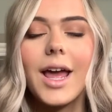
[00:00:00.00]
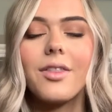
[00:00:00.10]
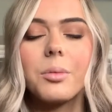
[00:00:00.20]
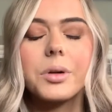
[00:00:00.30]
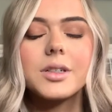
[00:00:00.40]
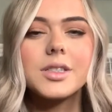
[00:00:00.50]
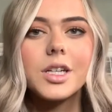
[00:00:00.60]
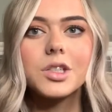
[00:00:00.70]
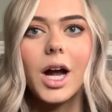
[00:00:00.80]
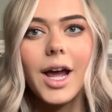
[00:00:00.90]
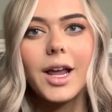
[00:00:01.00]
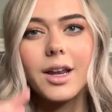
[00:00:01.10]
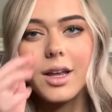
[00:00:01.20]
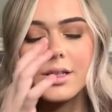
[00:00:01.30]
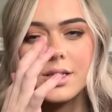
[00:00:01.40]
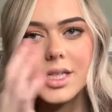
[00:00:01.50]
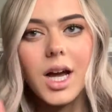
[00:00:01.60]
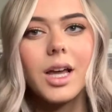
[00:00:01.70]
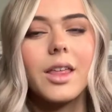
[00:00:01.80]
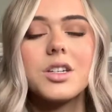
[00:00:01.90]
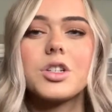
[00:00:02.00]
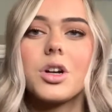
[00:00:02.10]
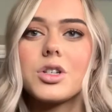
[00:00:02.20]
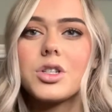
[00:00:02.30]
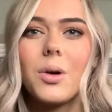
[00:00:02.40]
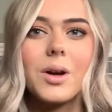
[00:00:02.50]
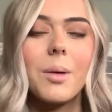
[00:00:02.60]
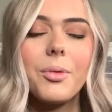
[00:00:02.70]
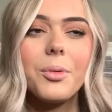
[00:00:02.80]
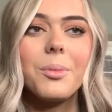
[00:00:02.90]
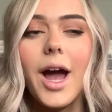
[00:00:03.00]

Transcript: and their boogers get dry and it gets stuck, they just are so uncomfortable.